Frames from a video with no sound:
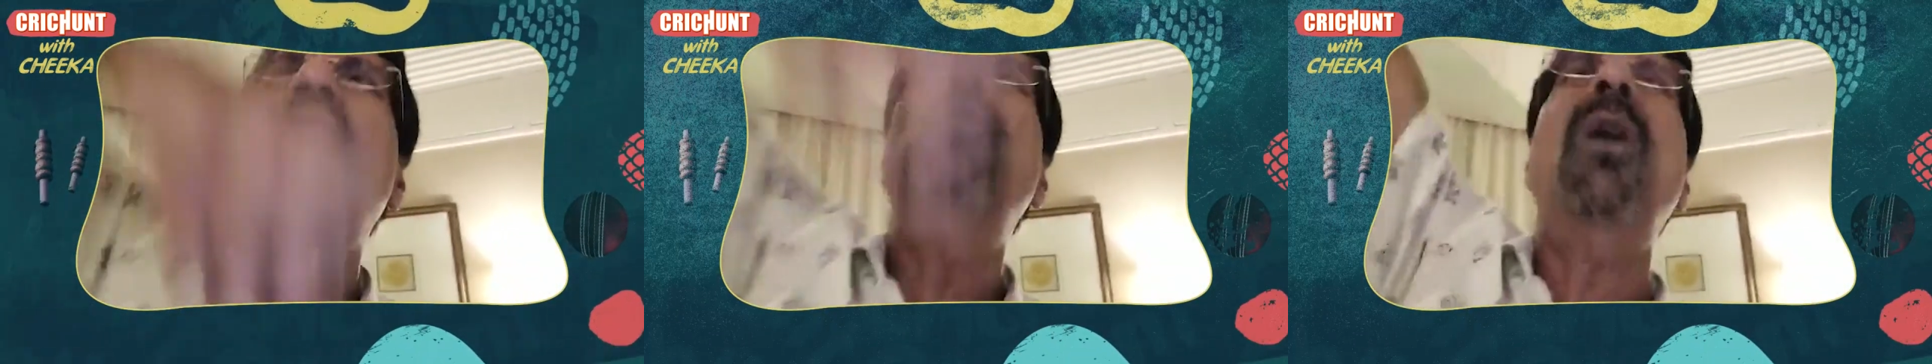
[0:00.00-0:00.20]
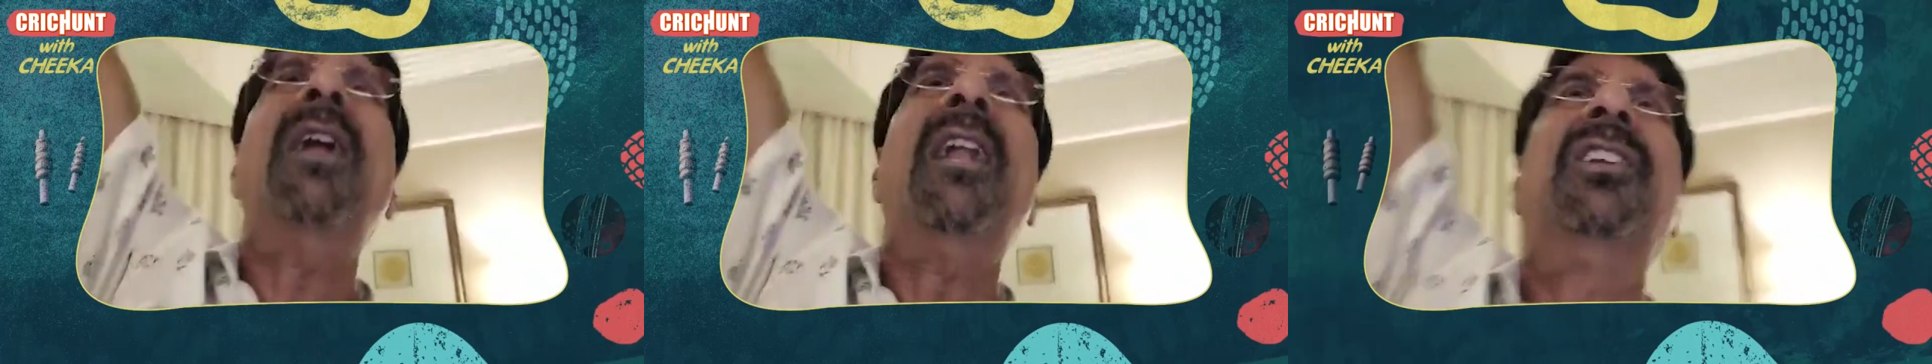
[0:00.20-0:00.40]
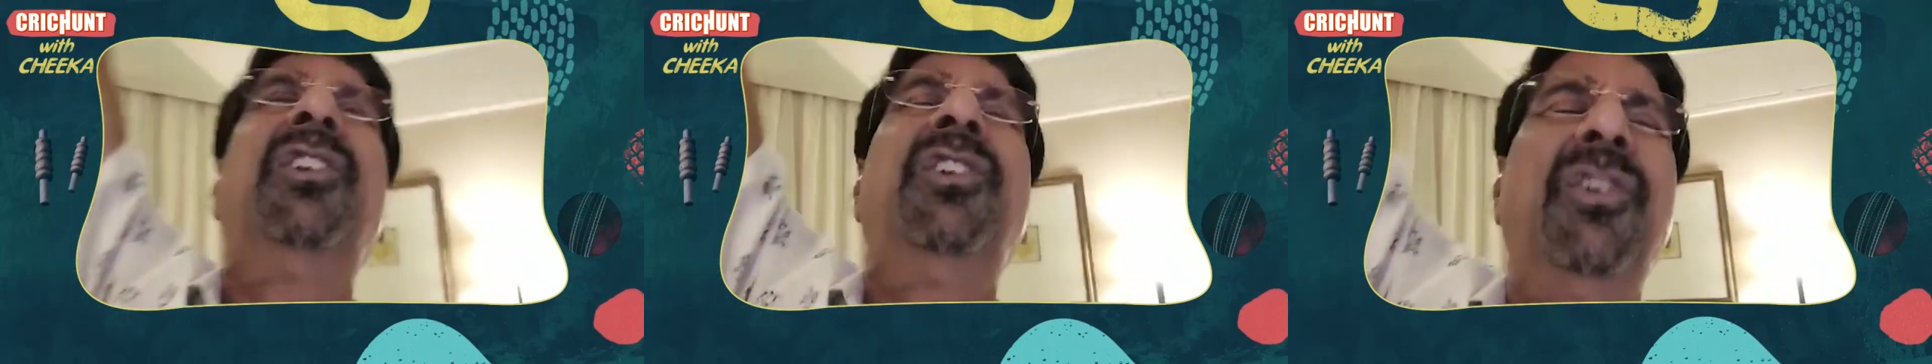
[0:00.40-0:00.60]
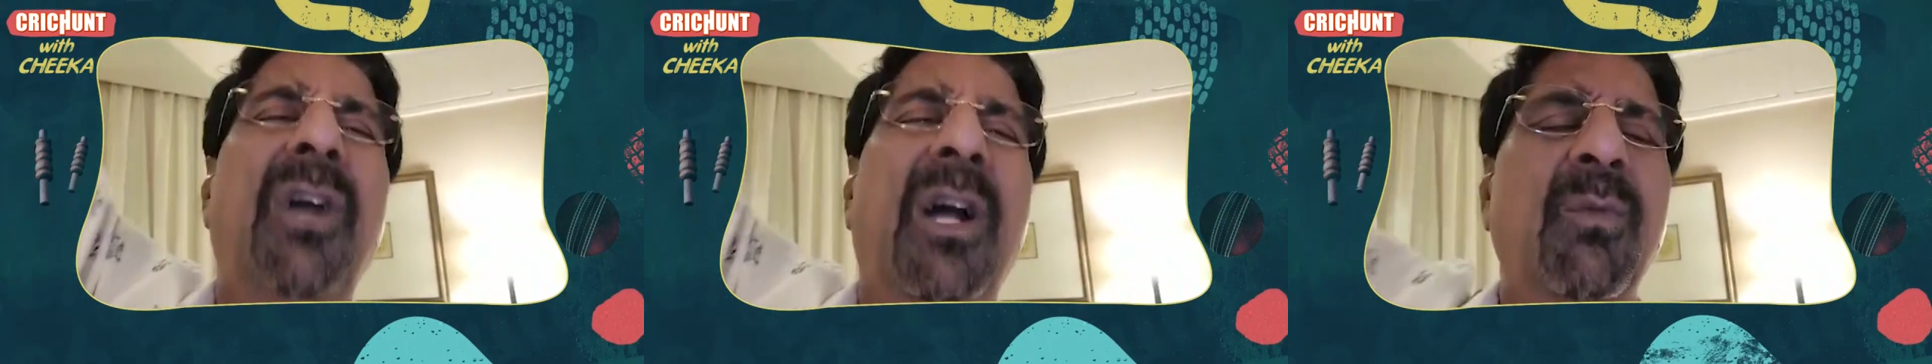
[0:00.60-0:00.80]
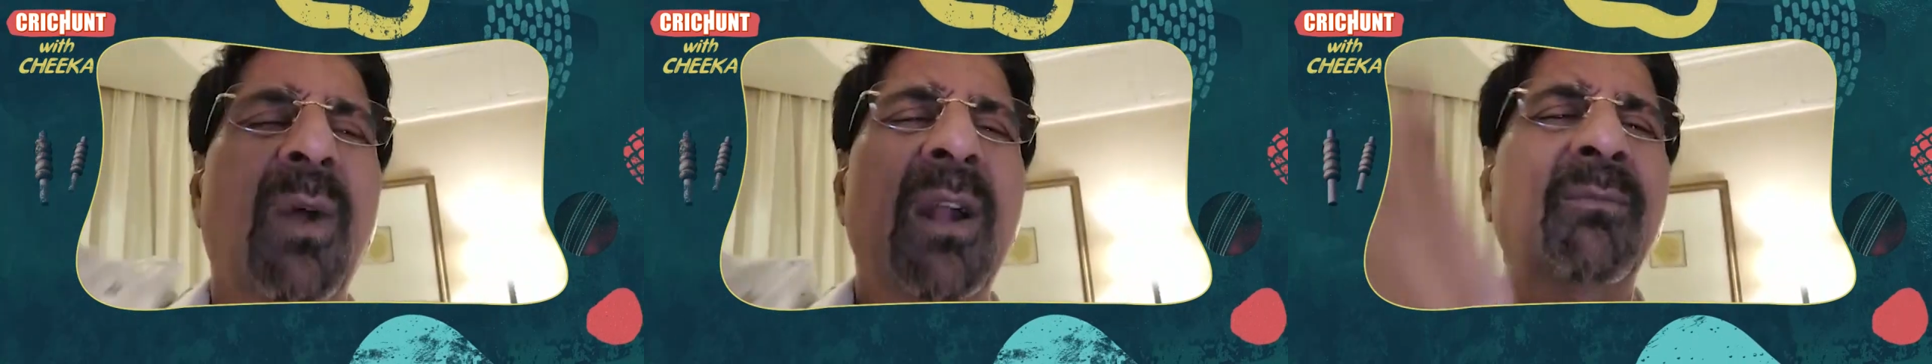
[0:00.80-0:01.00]
What a
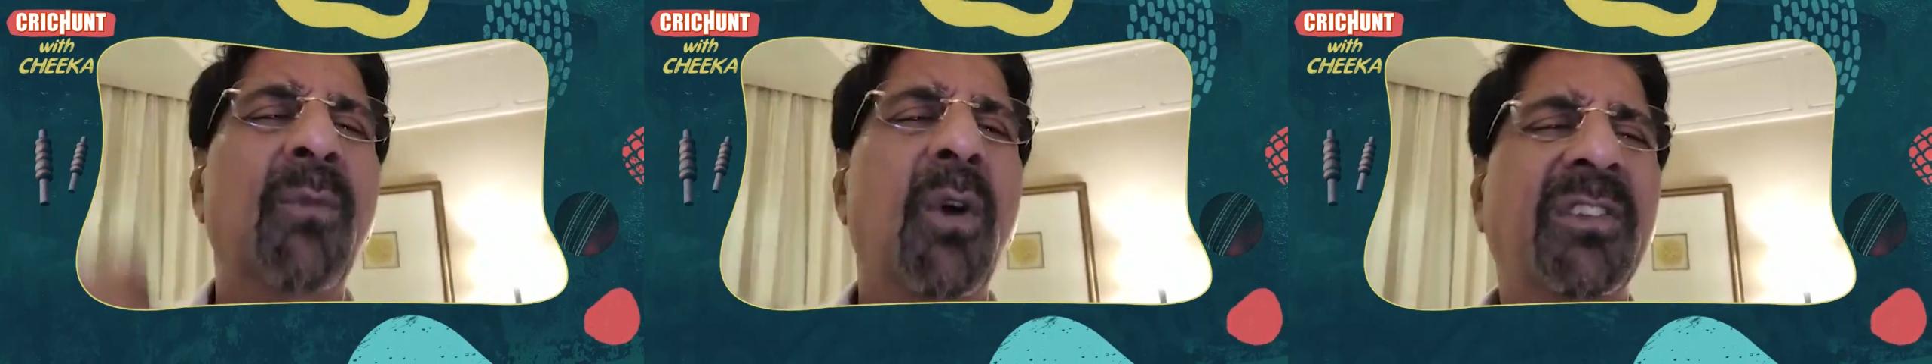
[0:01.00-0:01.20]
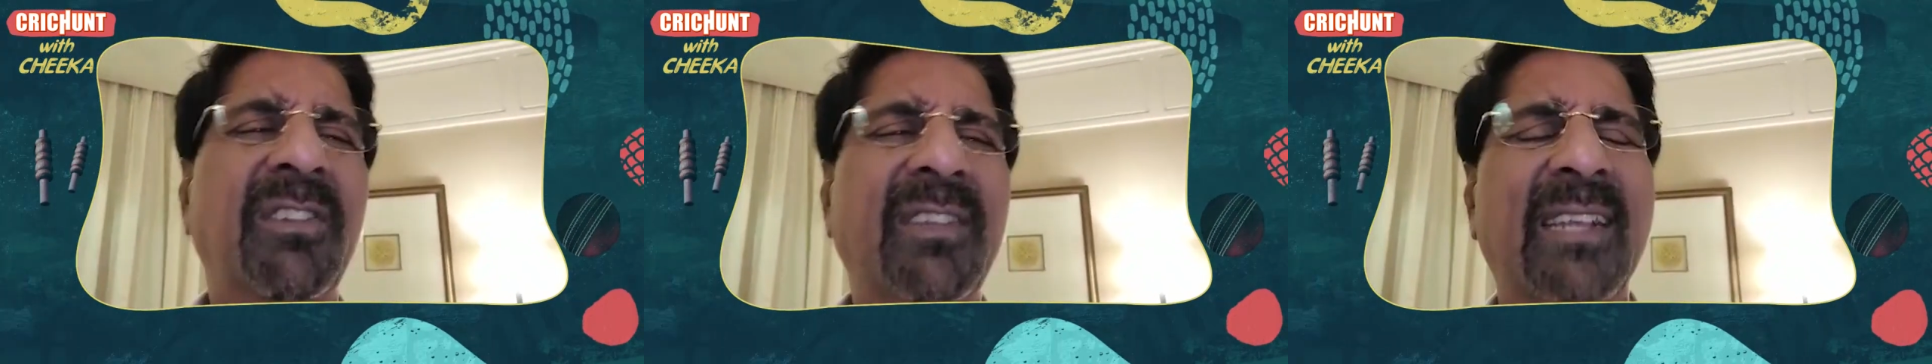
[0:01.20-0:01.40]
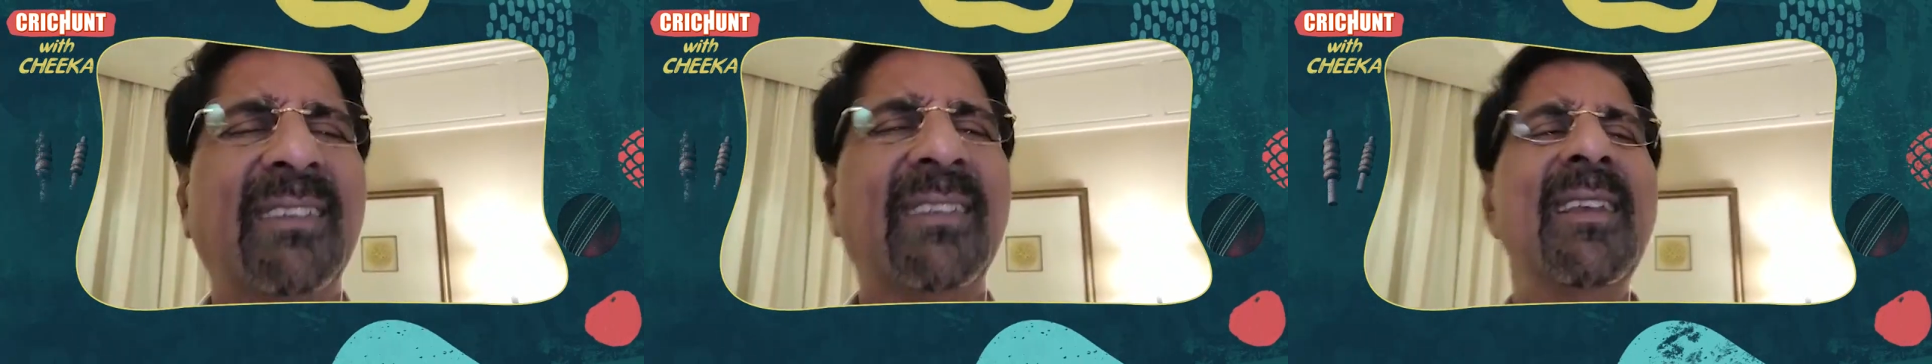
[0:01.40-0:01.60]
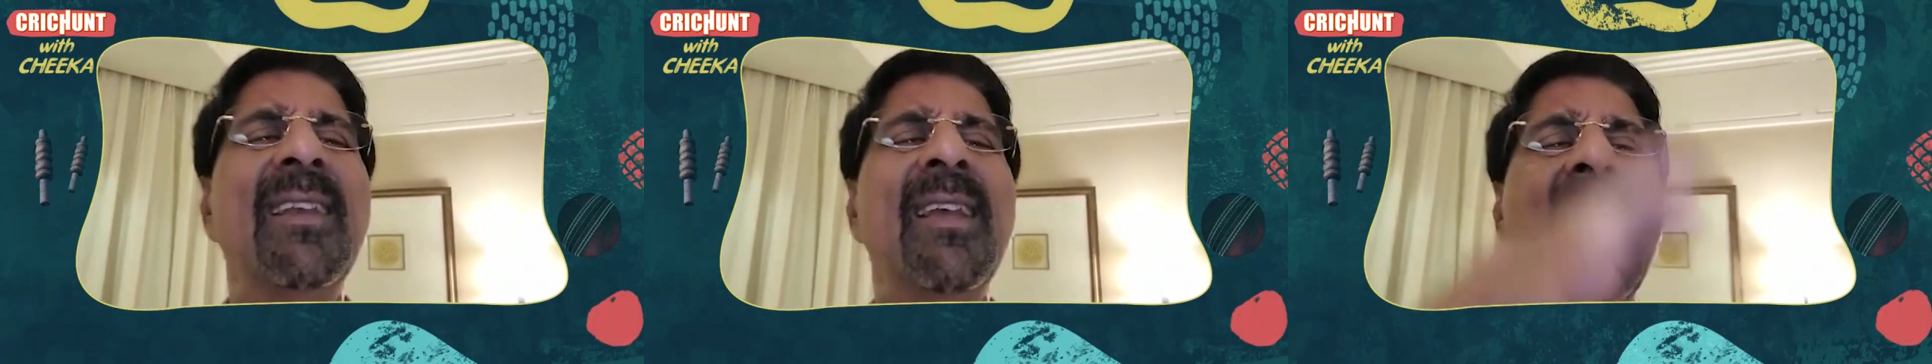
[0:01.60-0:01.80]
shot, one more six.